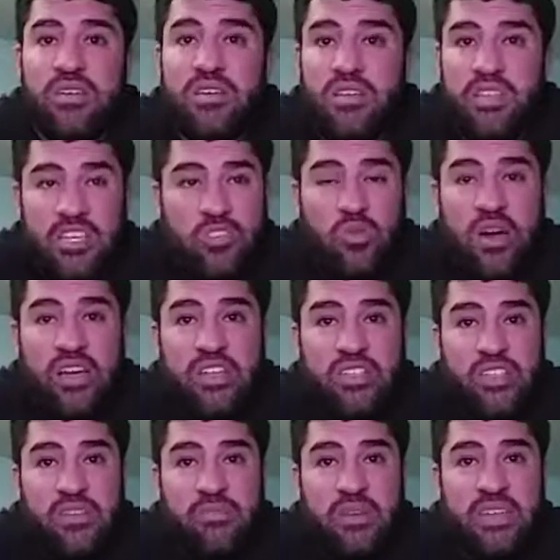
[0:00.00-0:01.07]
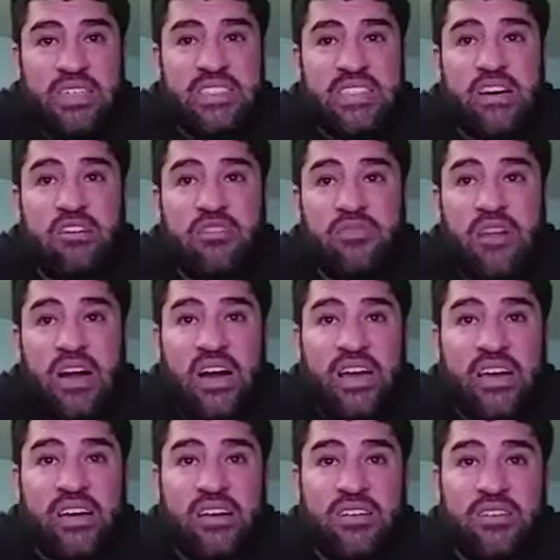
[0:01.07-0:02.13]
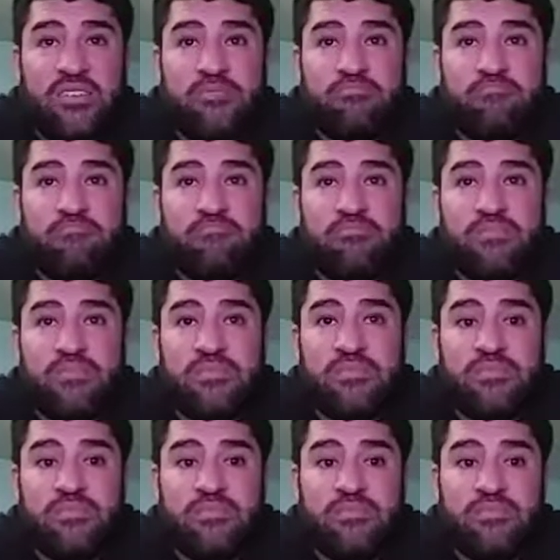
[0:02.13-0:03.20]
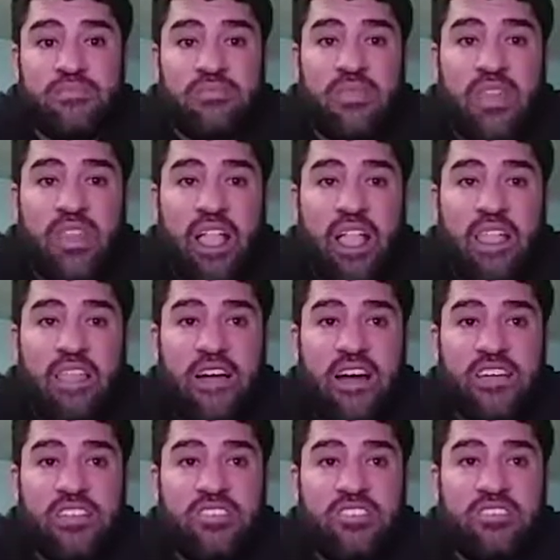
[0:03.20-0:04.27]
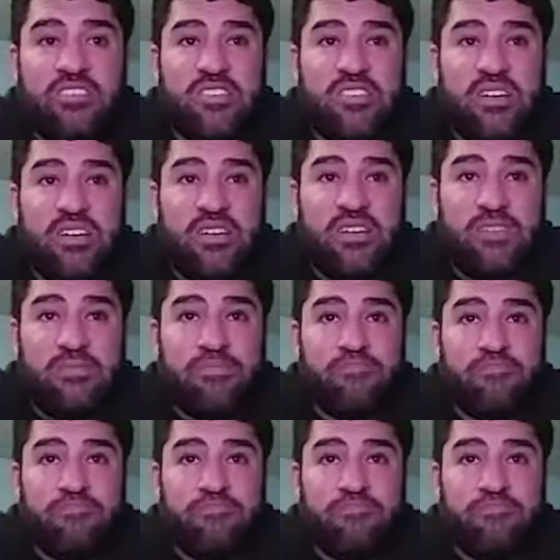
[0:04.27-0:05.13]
That's why I did it myself. I, um, I took the, um,